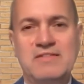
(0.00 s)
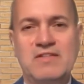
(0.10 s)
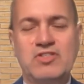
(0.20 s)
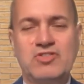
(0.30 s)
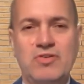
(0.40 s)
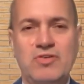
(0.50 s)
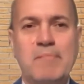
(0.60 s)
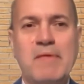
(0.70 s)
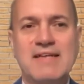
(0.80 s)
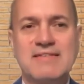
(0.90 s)
additional
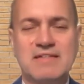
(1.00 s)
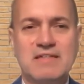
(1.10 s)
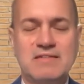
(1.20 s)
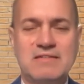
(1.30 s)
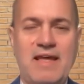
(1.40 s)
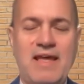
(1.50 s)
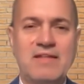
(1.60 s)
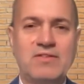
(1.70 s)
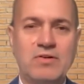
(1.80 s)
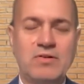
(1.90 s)
capacity to
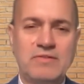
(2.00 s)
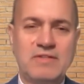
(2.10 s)
handle